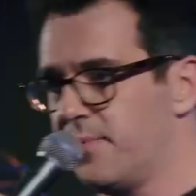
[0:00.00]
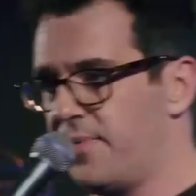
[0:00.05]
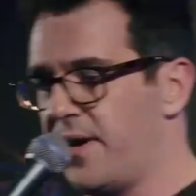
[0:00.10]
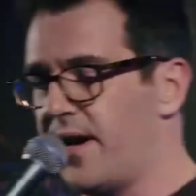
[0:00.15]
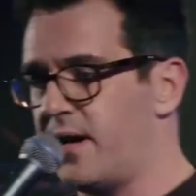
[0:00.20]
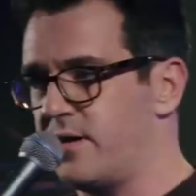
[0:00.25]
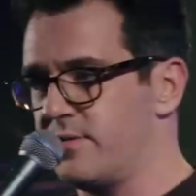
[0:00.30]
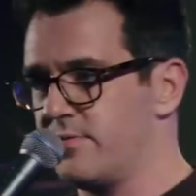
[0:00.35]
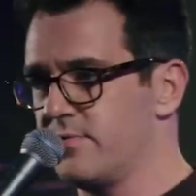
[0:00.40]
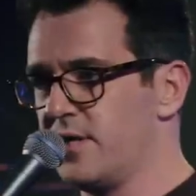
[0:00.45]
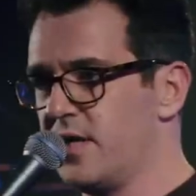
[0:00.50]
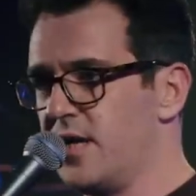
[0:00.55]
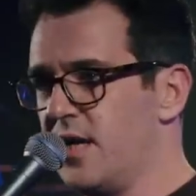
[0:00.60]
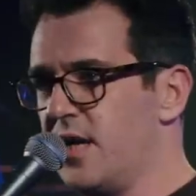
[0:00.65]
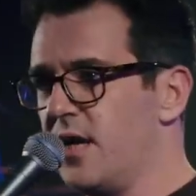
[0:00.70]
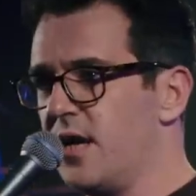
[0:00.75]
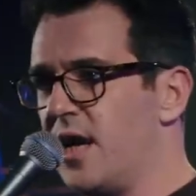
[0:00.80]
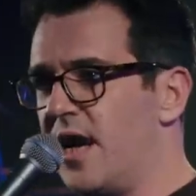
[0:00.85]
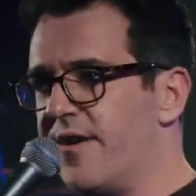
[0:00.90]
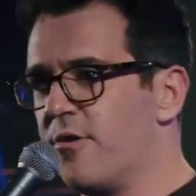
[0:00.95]
about?
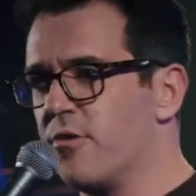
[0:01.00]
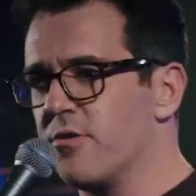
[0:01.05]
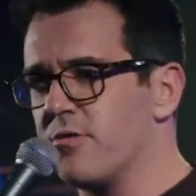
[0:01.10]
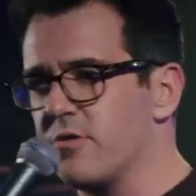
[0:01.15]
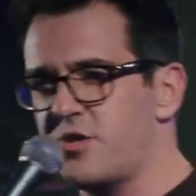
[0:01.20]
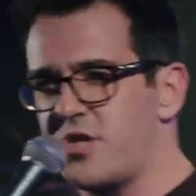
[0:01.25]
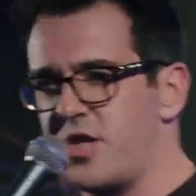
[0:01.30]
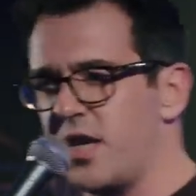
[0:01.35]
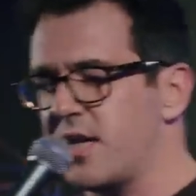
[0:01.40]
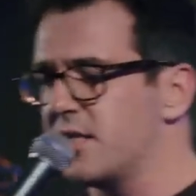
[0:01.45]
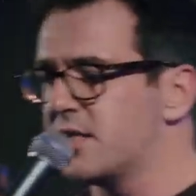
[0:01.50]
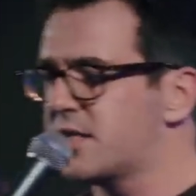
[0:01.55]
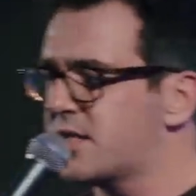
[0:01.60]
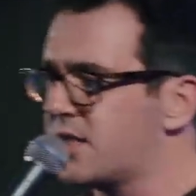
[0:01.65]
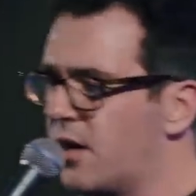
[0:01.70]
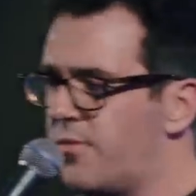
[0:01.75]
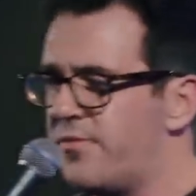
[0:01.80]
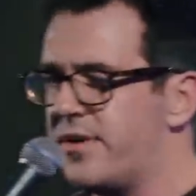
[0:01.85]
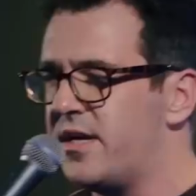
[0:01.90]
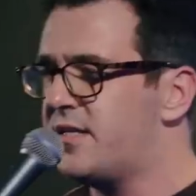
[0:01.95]
I've ordered chicken
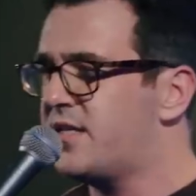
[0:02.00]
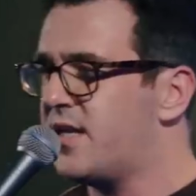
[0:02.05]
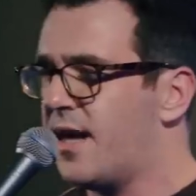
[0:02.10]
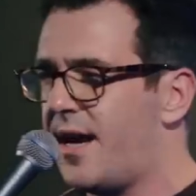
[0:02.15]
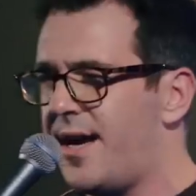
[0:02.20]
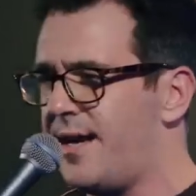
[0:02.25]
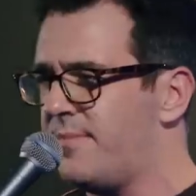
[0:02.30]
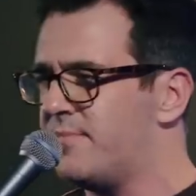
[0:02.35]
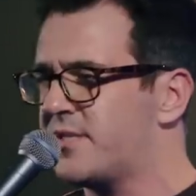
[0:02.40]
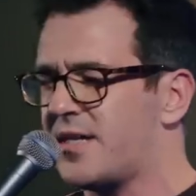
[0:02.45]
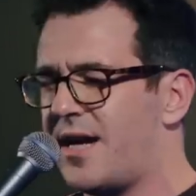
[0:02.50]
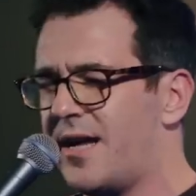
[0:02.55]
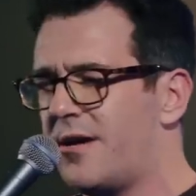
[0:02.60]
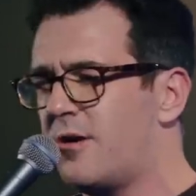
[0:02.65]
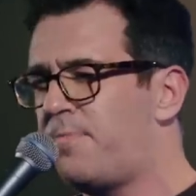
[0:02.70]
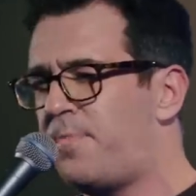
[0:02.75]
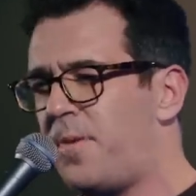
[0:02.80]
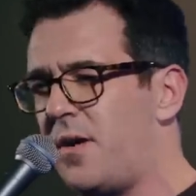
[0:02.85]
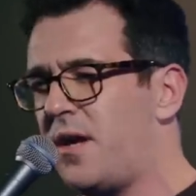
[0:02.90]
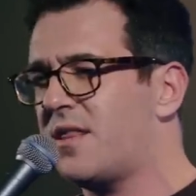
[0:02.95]
so many times. I
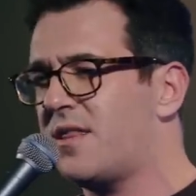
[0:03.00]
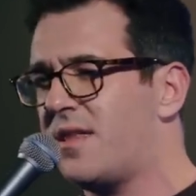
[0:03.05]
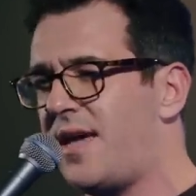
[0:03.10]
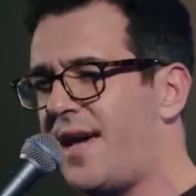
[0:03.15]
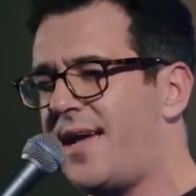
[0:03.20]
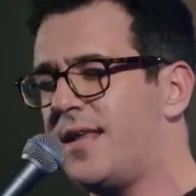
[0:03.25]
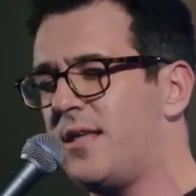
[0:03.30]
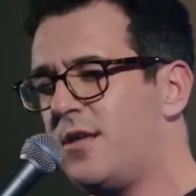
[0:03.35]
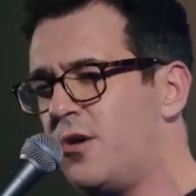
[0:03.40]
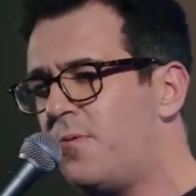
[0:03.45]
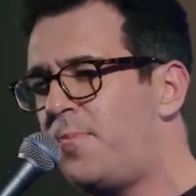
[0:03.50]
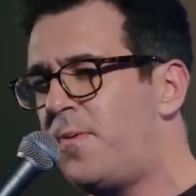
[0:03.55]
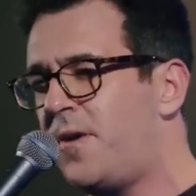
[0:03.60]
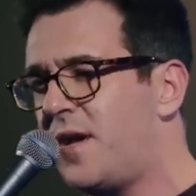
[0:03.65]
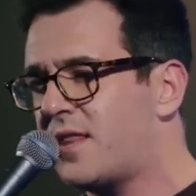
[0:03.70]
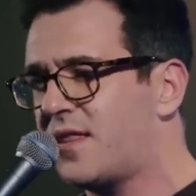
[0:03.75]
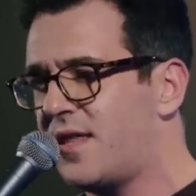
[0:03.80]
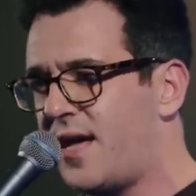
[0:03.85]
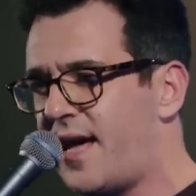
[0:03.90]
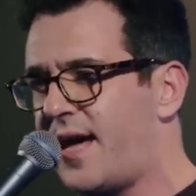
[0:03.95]
don't pick that. You
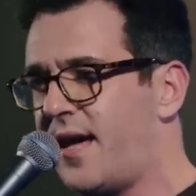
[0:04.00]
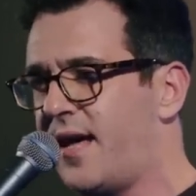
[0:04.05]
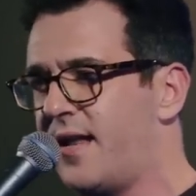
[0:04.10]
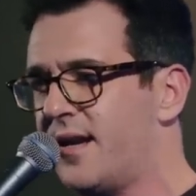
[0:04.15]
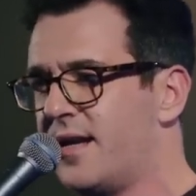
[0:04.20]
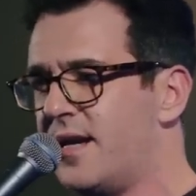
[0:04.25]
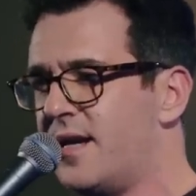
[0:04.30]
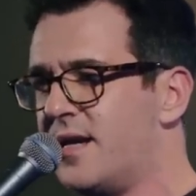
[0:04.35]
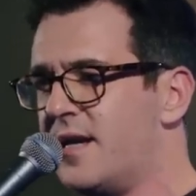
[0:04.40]
pick that.